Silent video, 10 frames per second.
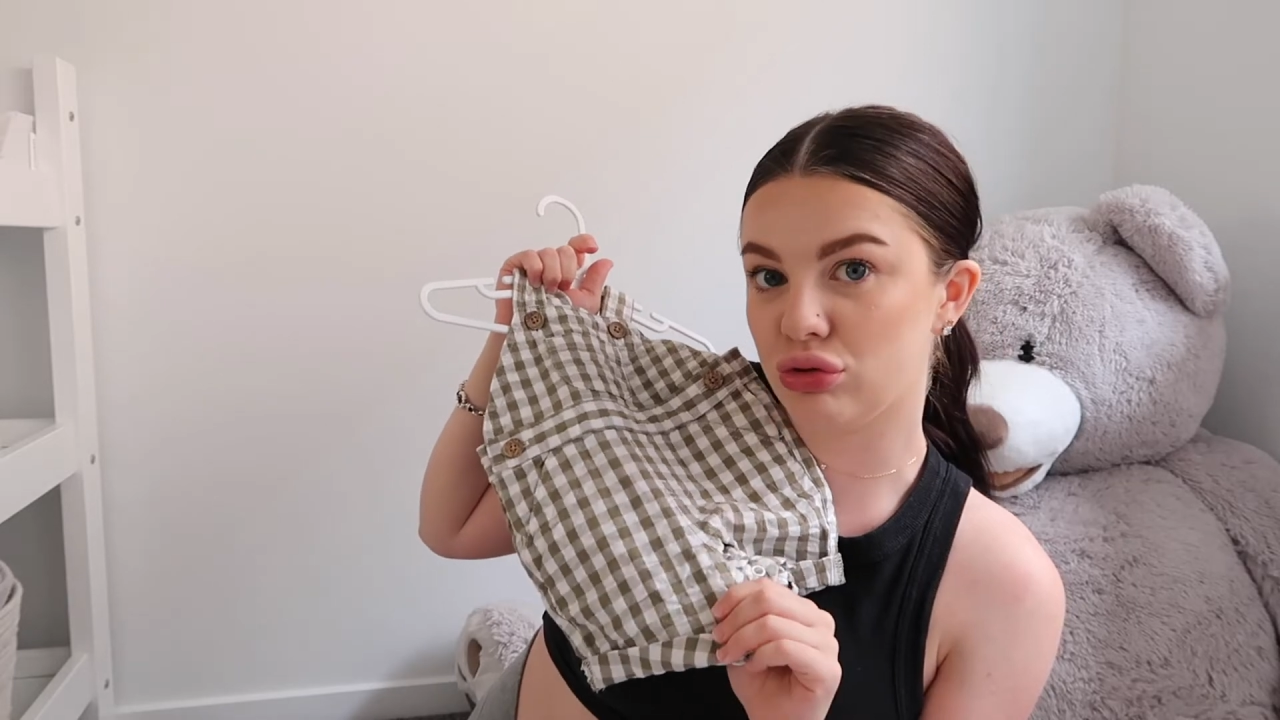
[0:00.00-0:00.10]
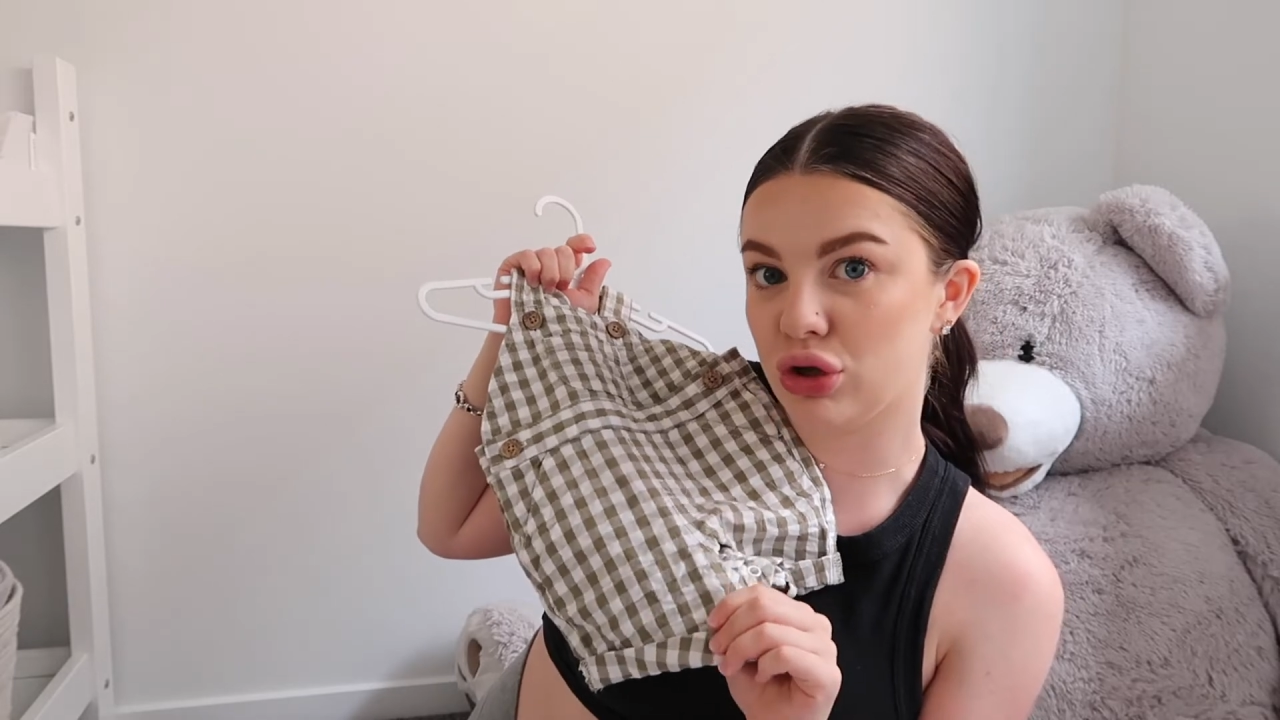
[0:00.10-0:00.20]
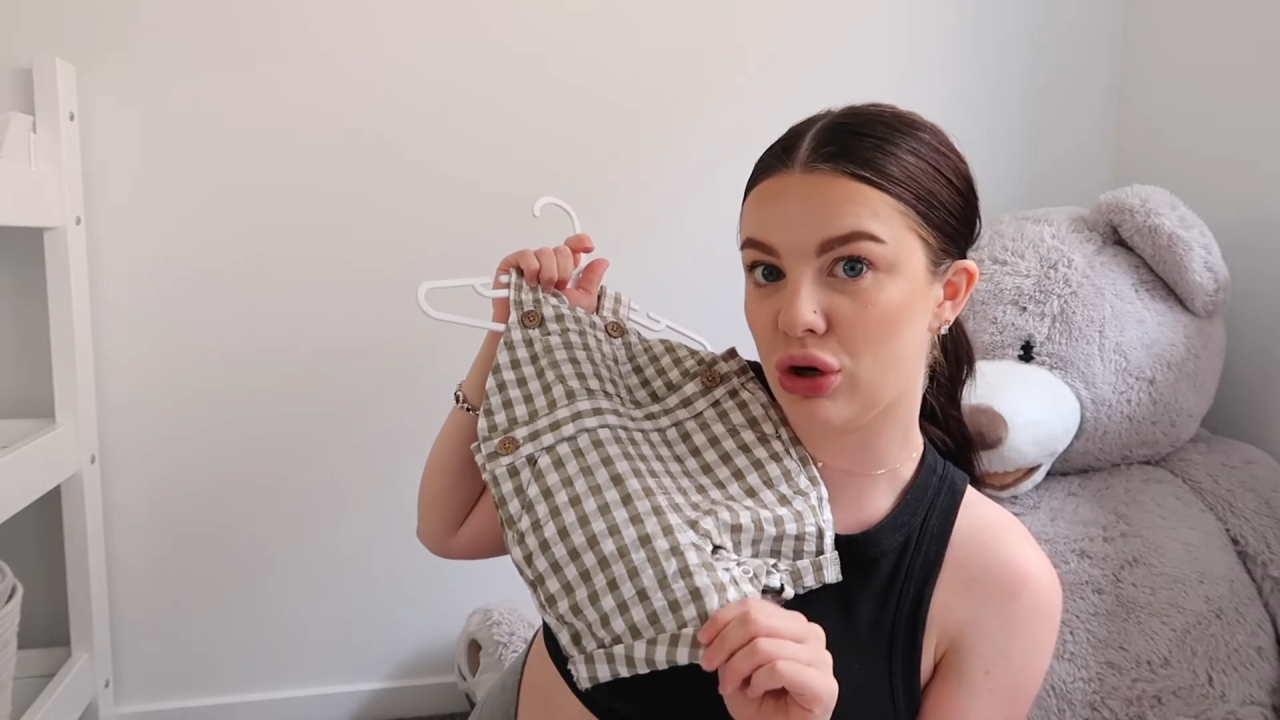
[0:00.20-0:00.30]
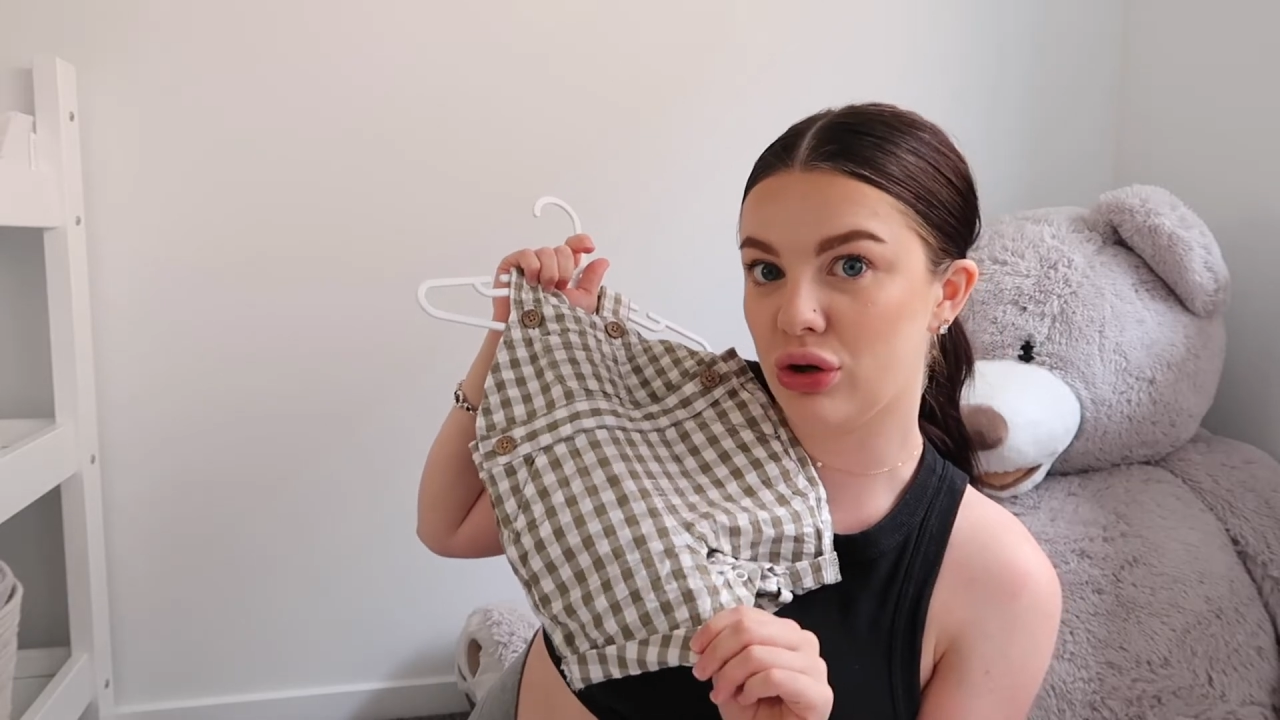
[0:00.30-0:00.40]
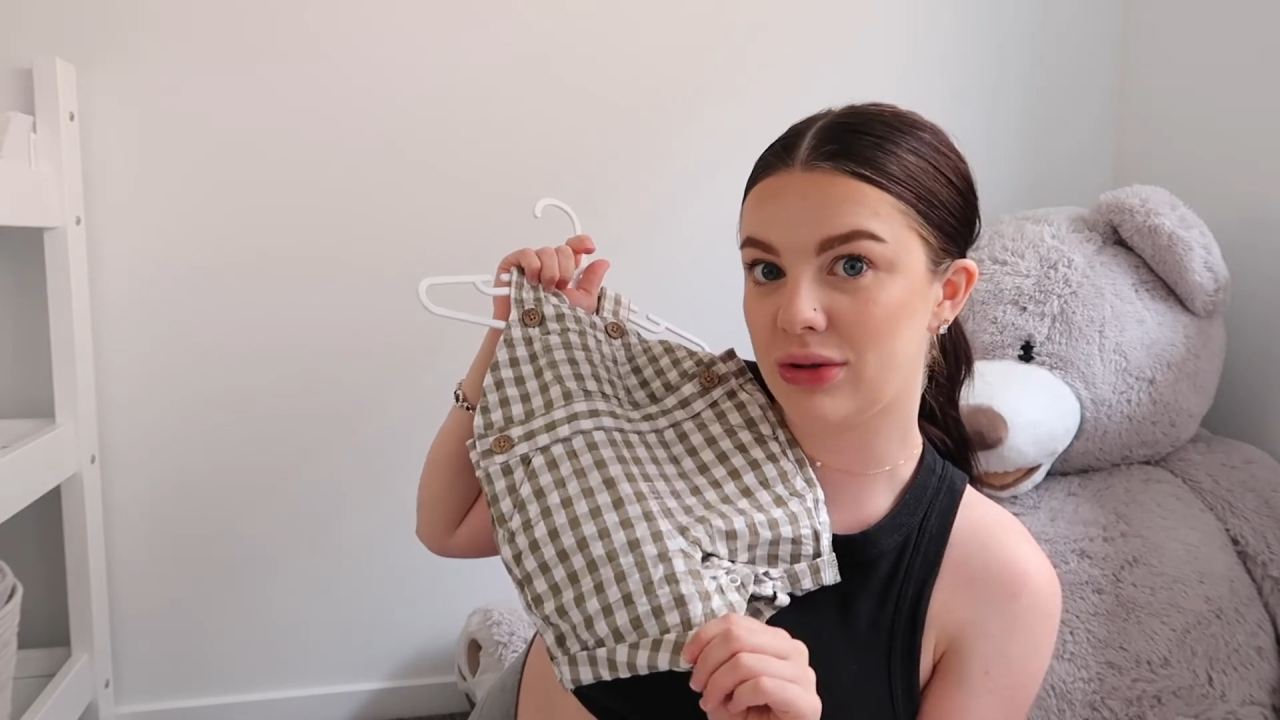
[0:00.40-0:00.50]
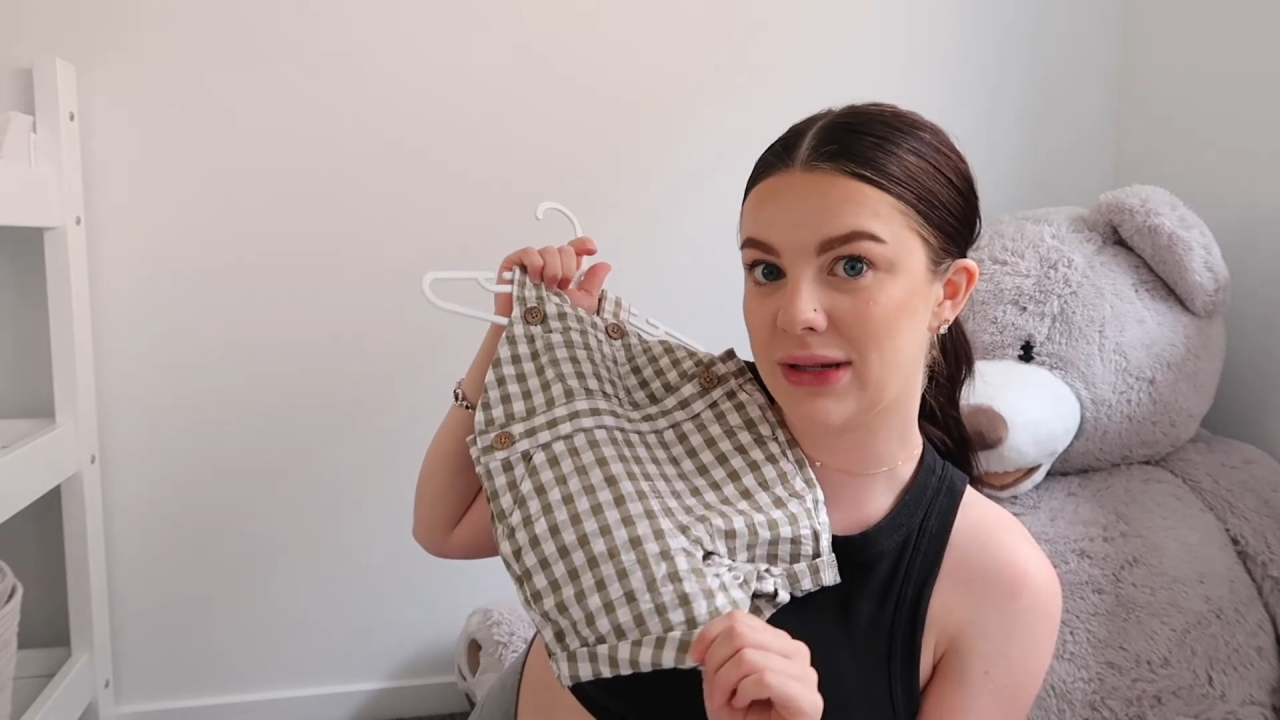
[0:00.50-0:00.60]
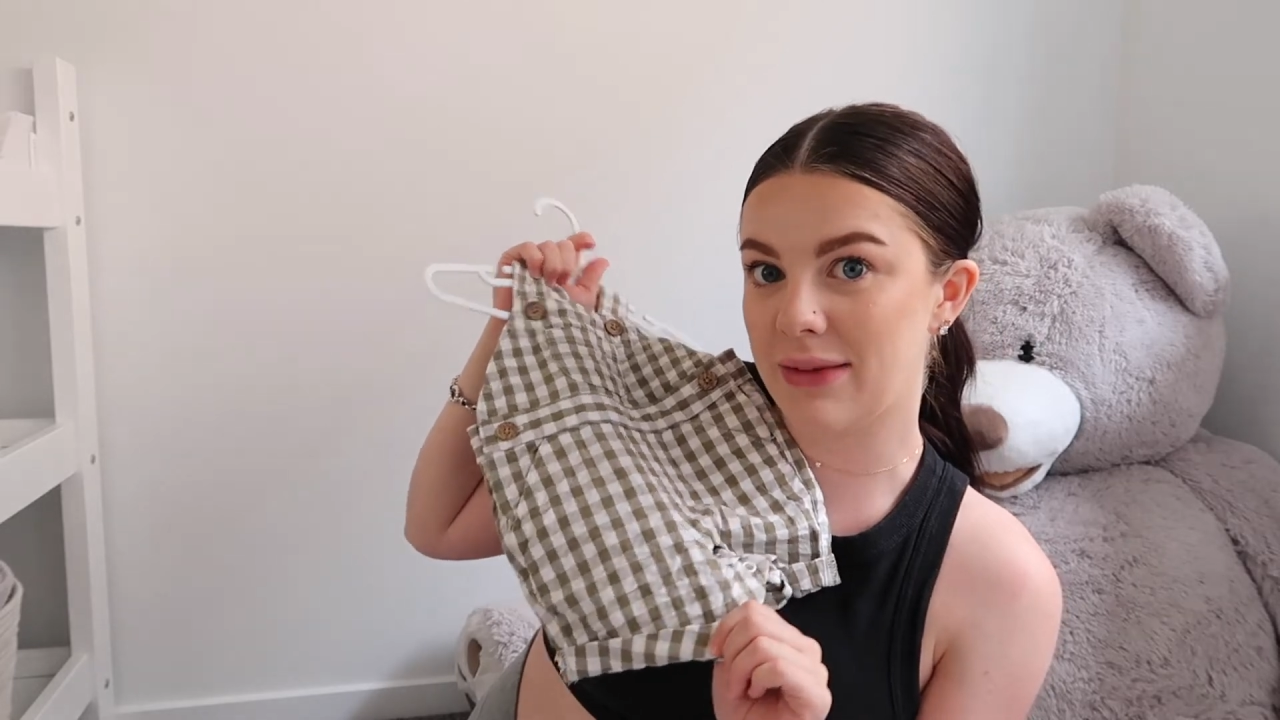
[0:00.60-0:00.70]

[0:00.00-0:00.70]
tones